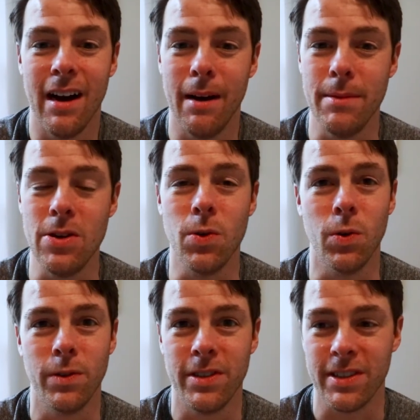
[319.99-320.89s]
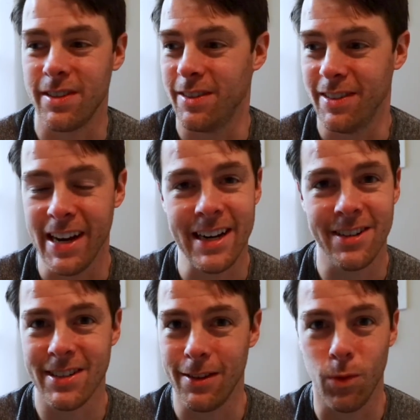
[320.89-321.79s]
you will just lay
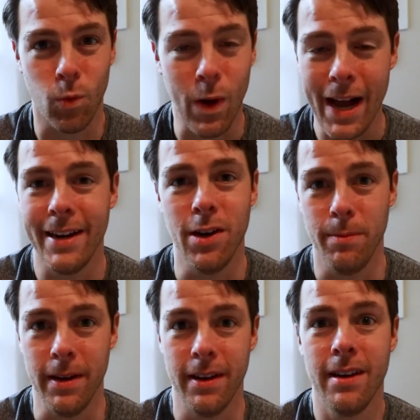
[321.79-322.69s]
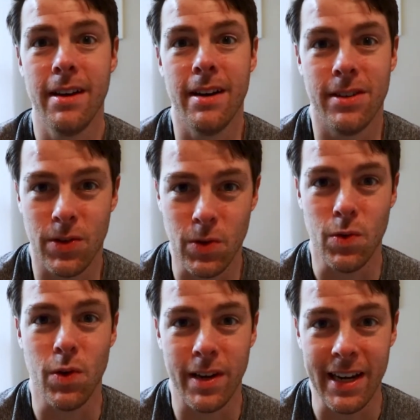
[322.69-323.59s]
yourself wide open
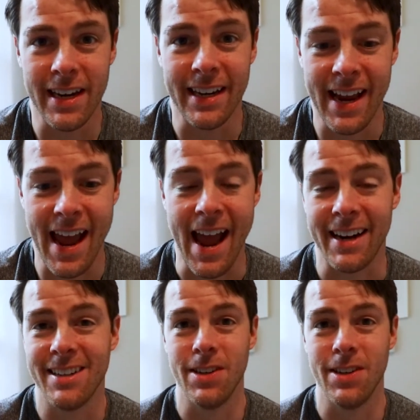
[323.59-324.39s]
to getting hacked.